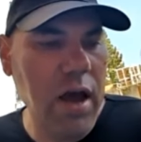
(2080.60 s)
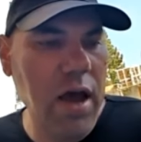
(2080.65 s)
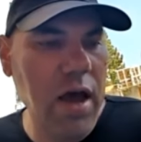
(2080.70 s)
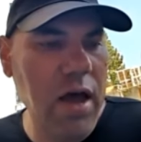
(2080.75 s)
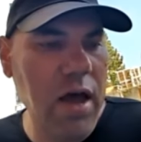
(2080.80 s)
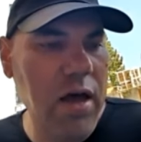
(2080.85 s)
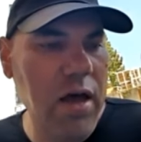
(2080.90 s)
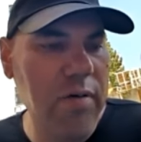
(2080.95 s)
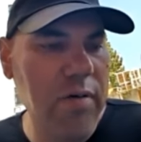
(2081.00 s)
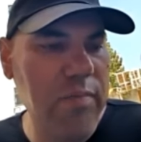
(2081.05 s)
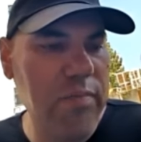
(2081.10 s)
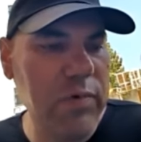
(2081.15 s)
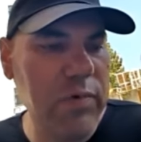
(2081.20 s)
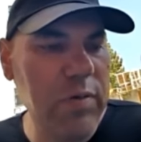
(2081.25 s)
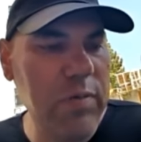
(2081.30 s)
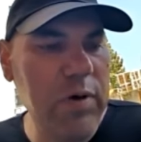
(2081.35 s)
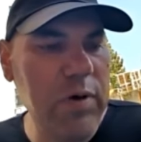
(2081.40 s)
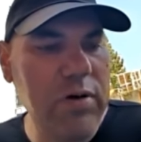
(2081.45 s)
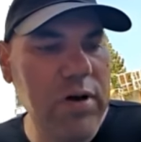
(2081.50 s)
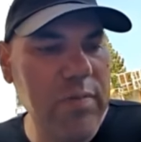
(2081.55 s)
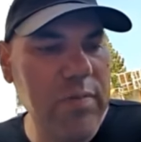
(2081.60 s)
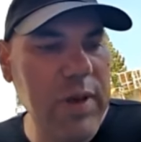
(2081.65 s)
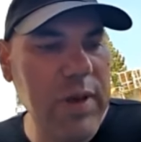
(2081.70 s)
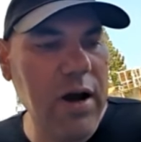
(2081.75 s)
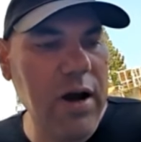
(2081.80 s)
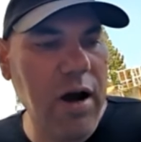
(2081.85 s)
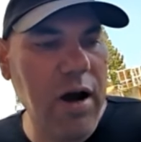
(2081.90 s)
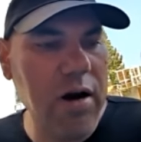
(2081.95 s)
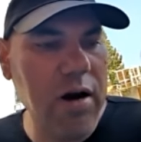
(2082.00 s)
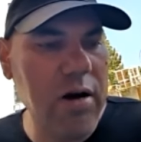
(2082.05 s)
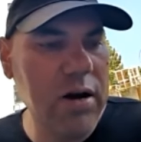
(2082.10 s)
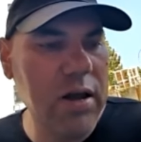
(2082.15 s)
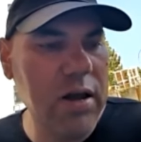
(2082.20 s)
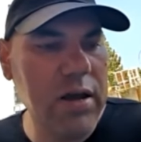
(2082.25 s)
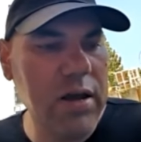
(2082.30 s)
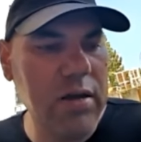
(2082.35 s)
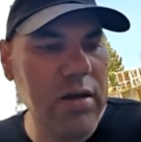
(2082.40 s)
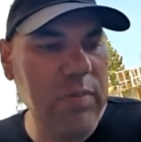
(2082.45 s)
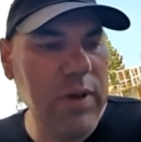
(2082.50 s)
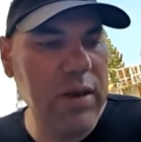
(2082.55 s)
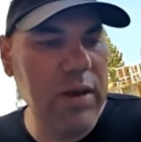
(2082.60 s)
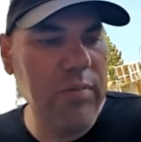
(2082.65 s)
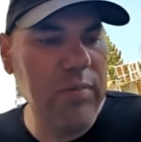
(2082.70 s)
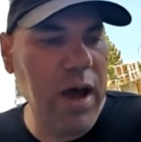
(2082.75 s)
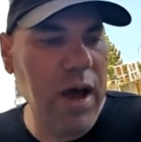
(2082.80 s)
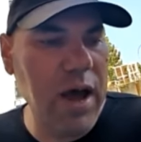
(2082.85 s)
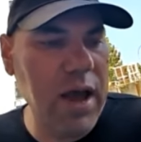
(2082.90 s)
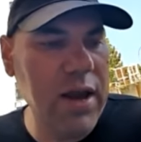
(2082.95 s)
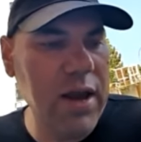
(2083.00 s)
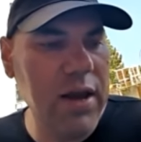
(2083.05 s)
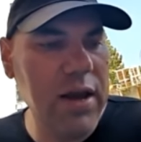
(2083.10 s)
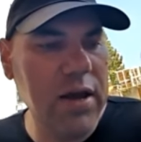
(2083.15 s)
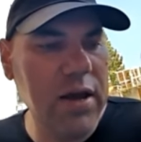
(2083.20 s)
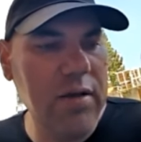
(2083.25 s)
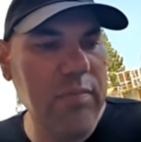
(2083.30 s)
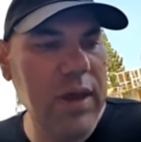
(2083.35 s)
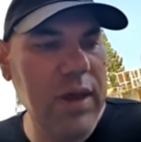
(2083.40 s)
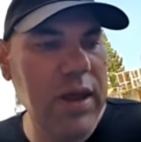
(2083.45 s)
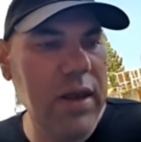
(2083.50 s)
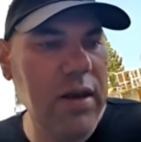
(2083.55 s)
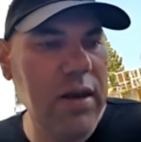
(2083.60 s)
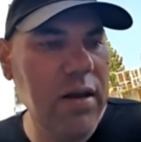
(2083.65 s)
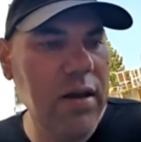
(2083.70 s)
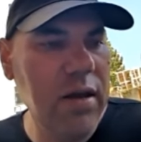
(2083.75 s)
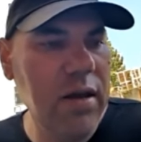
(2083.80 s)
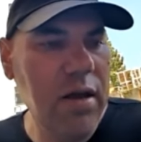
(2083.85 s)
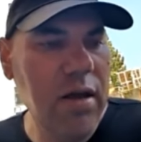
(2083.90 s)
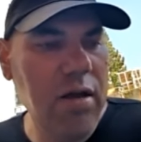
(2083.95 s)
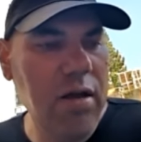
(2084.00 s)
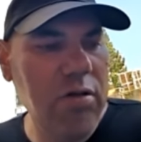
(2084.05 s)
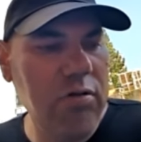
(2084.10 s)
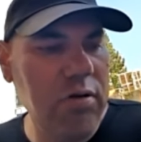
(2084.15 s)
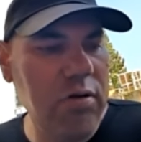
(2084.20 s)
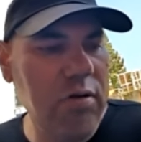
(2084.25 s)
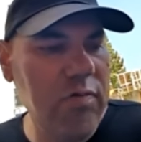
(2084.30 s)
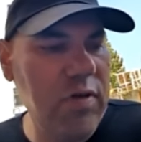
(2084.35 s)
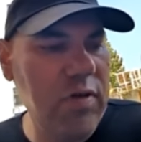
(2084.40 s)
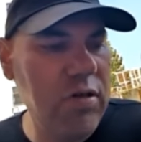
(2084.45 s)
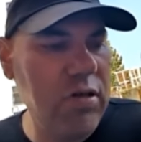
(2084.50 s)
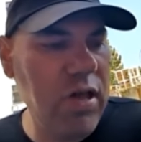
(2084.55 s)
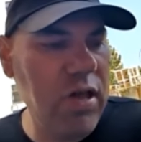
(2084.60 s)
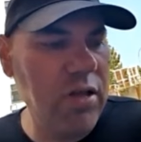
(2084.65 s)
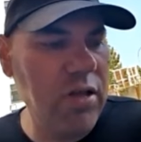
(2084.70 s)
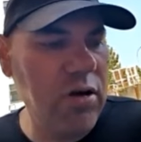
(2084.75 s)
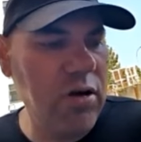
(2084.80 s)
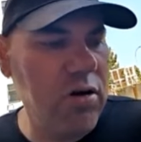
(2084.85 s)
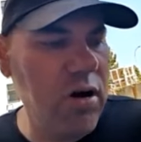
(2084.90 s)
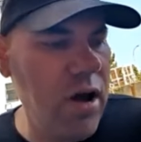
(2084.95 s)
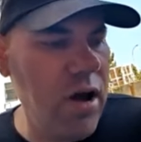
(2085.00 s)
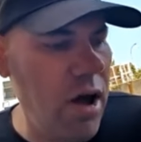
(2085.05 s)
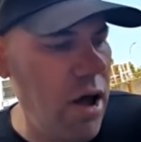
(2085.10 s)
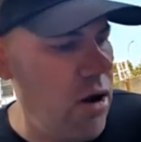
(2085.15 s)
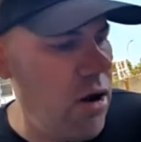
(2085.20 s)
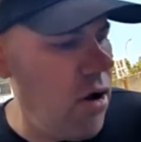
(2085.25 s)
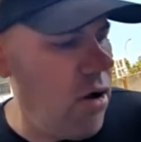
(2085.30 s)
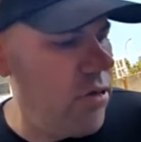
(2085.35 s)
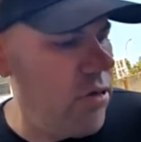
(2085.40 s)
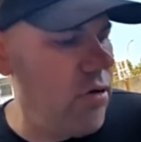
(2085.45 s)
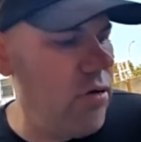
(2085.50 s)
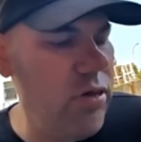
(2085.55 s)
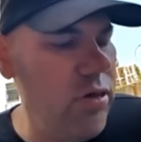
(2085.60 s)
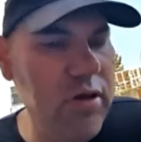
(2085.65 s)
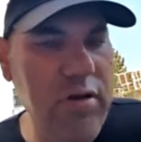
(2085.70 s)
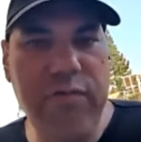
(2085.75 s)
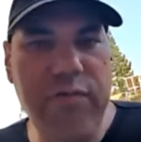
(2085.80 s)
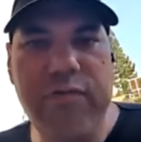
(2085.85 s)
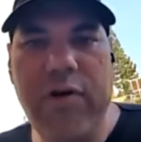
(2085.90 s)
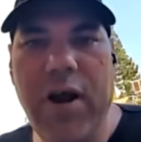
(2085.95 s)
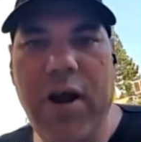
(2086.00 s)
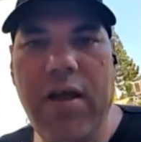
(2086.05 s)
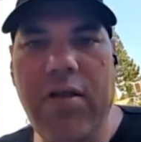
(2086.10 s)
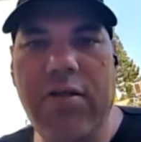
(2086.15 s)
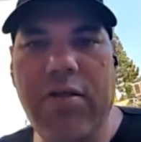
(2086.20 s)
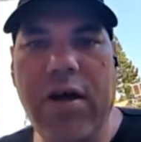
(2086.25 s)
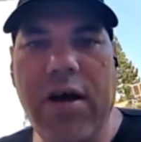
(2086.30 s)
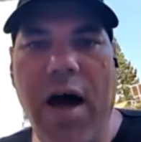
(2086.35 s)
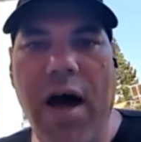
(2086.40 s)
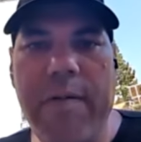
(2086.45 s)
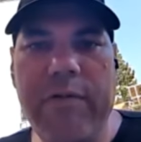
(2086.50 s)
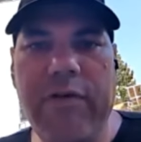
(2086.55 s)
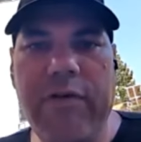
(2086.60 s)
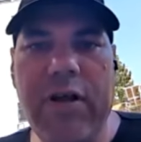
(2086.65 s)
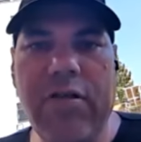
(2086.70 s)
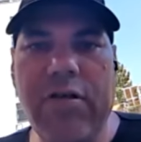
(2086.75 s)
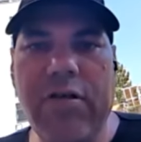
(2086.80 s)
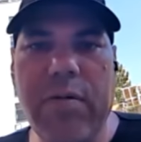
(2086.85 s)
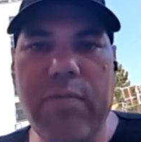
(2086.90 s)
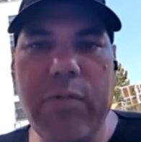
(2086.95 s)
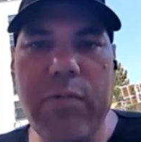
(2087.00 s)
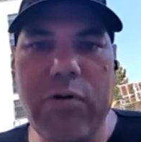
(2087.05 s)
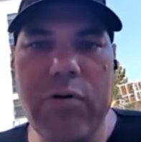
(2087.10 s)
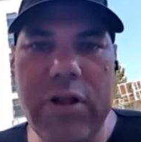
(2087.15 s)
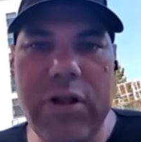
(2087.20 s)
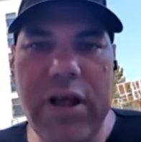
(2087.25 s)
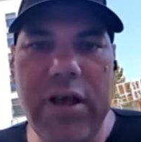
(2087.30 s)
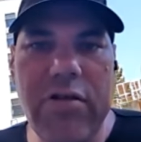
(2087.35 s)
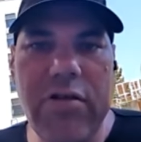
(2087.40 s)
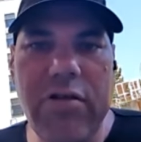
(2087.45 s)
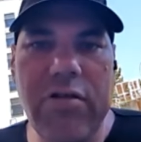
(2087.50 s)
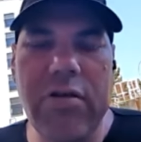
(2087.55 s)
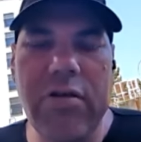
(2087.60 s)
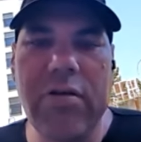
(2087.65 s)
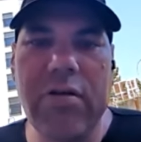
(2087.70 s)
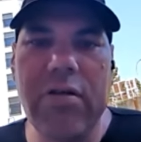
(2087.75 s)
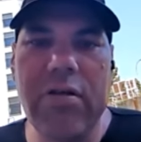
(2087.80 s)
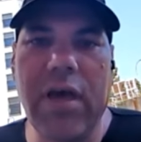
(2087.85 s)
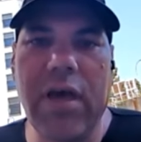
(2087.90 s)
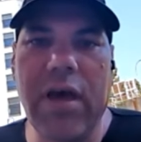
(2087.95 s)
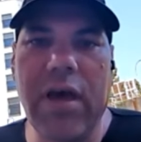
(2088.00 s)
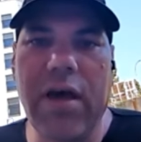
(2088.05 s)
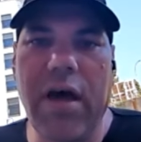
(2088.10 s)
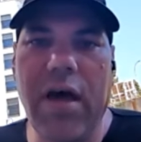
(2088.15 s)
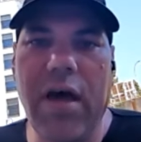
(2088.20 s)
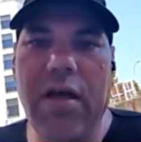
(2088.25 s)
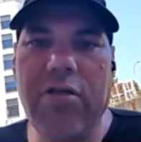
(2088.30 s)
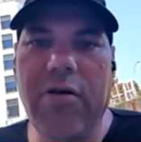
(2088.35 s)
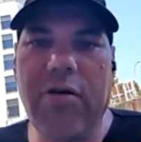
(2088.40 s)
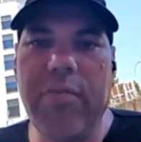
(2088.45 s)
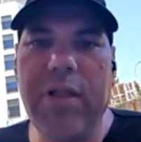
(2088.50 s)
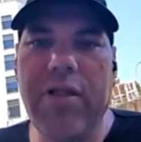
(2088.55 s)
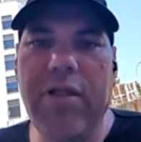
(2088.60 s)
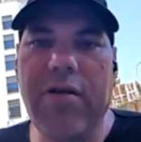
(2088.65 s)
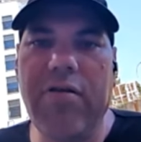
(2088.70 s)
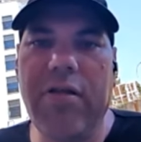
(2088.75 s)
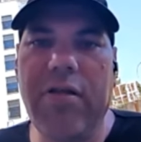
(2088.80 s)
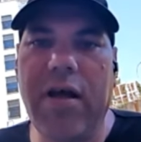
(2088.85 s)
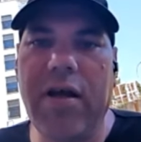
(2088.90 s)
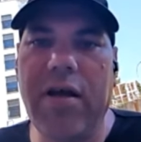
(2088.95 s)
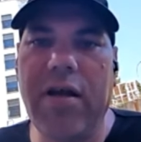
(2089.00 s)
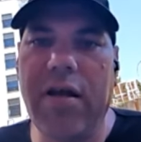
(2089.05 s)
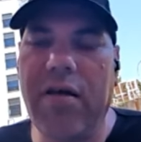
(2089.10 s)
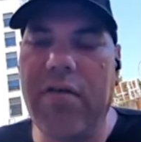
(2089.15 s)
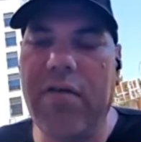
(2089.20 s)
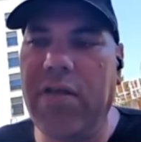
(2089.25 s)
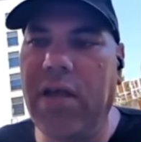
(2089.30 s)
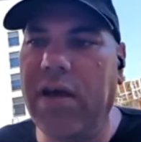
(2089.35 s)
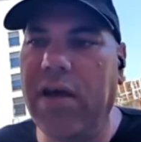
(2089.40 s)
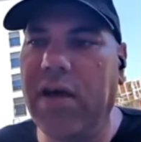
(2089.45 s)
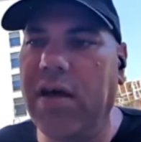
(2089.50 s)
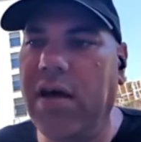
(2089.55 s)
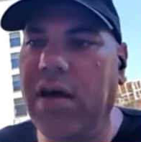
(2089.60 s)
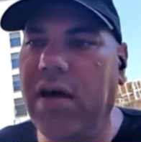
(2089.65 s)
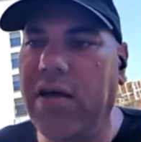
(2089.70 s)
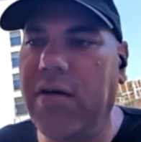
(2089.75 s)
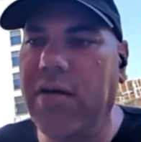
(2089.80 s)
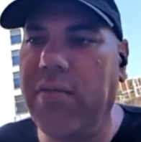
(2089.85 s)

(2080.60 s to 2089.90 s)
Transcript: Gemüt could mean heart, could mean mind, it could mean sort of just like and also the common phrase gemütlich, like Germans use that, it's like